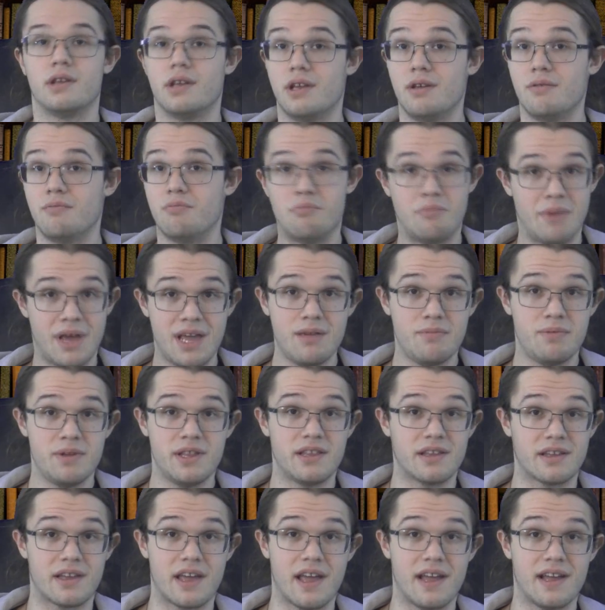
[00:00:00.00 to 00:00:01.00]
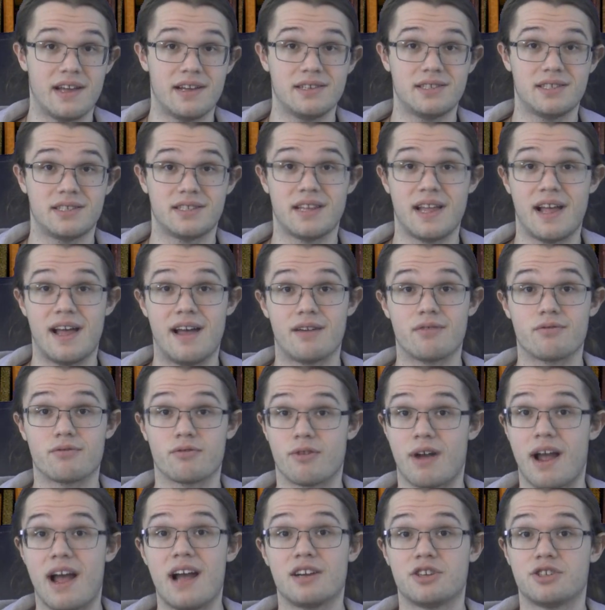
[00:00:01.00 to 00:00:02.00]
it may be the case that
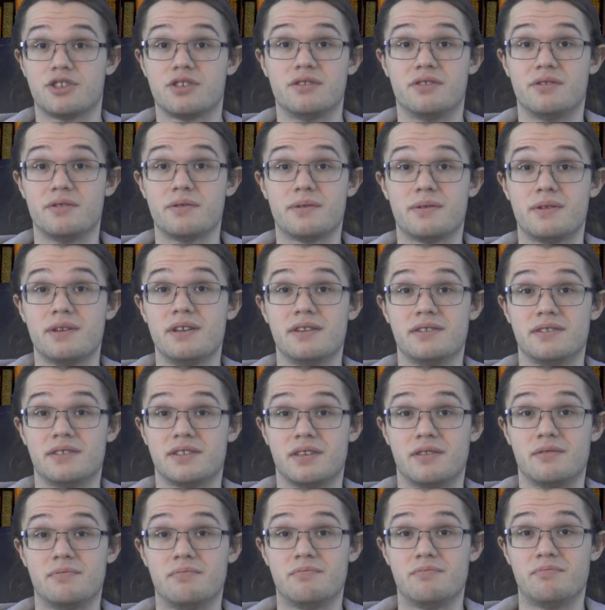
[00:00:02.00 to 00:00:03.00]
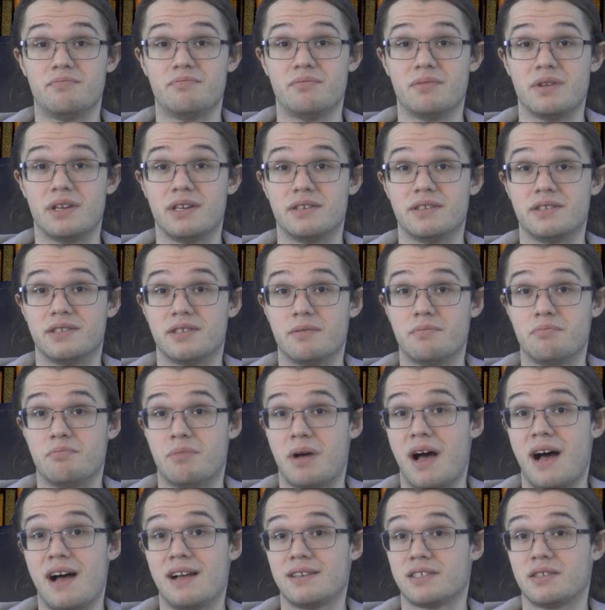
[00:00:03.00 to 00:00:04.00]
rational theism is
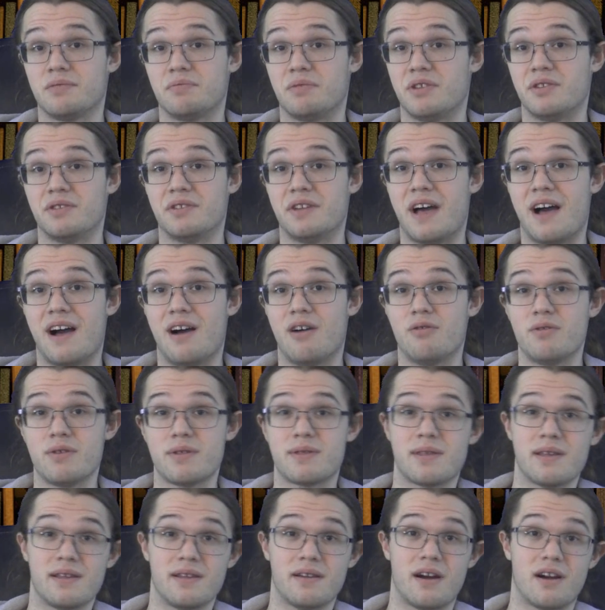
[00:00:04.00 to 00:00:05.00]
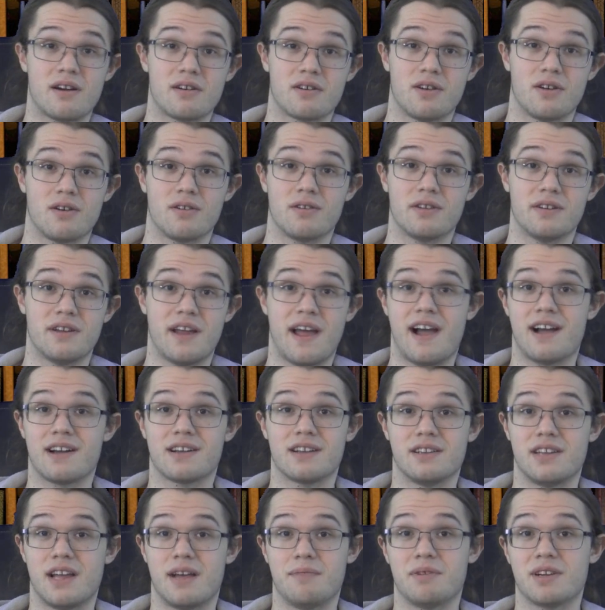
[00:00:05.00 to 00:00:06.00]
impossible now within our current
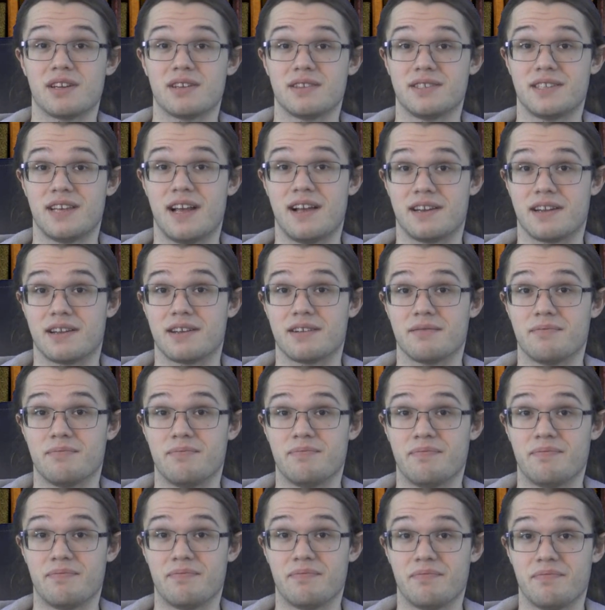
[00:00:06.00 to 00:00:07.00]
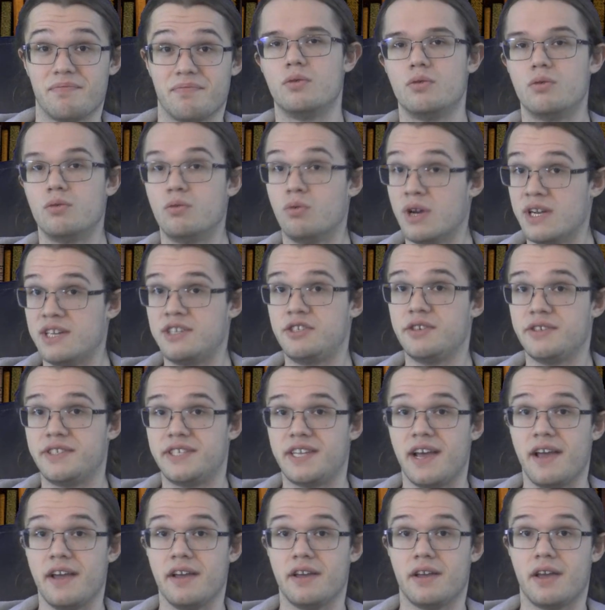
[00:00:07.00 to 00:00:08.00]
academic setting. We should
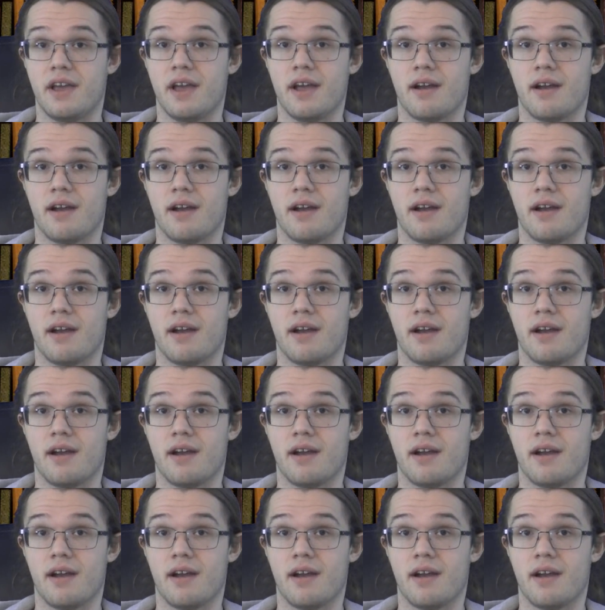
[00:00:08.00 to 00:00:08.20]
take